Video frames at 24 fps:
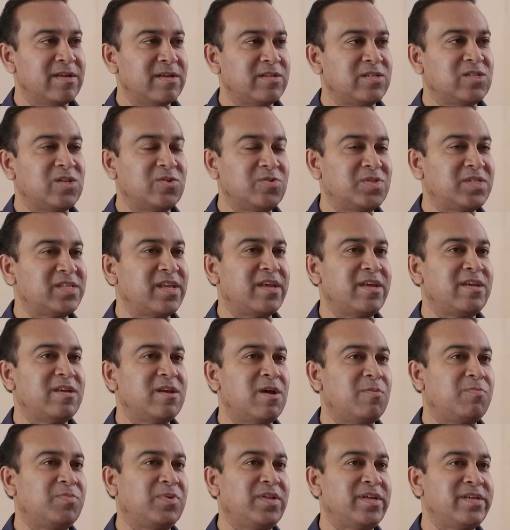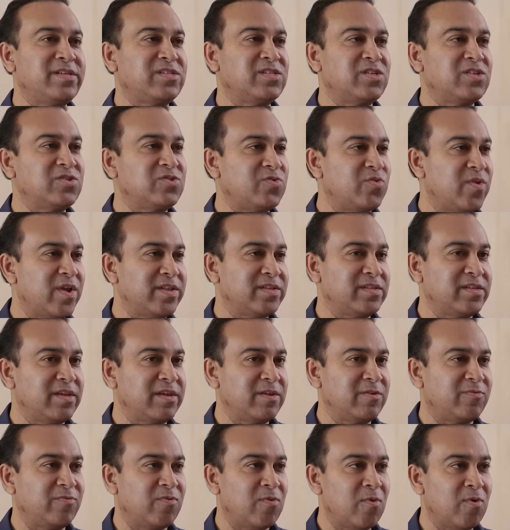So say a place is
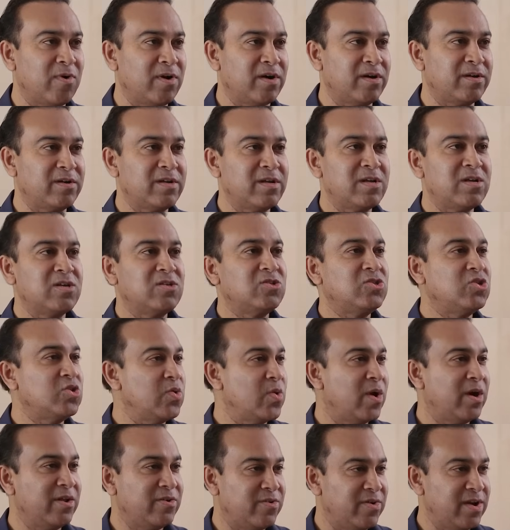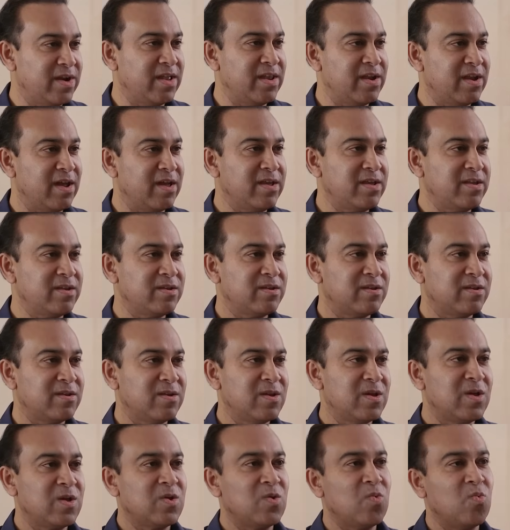renting for $200 a night,
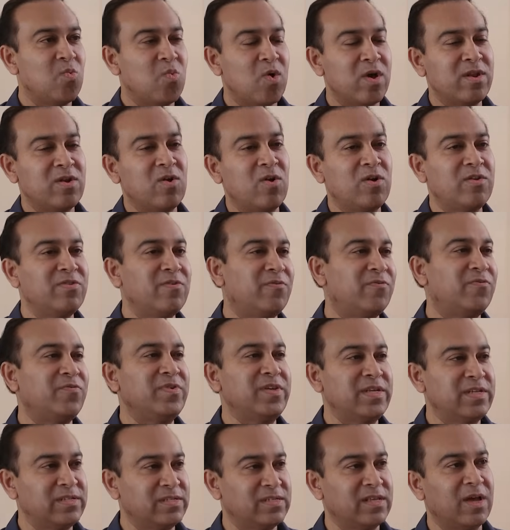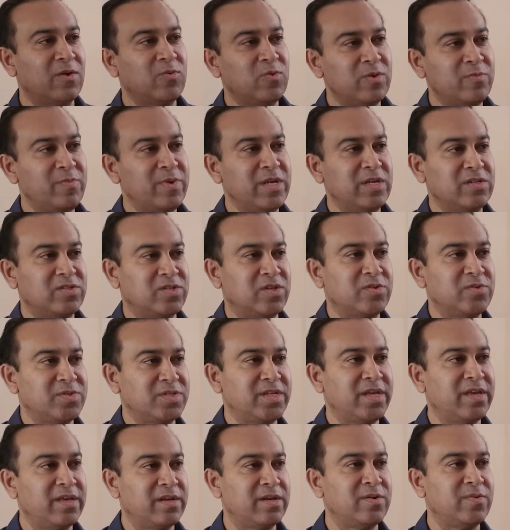what are the fees that would be
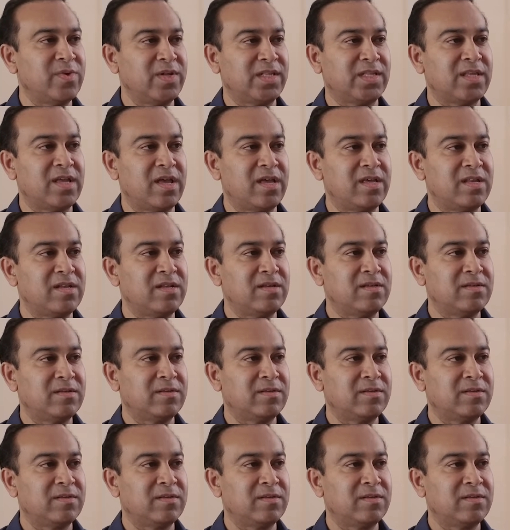associated with that?